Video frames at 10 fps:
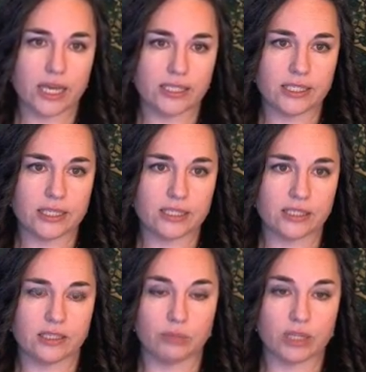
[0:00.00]
I see this
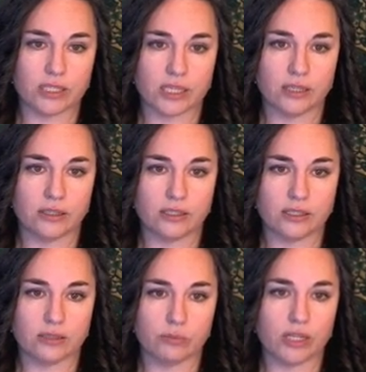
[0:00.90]
is a plus sign and this
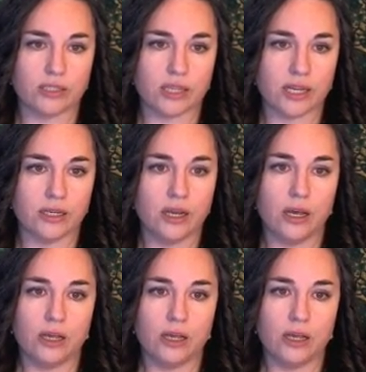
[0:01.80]
is a plus sign,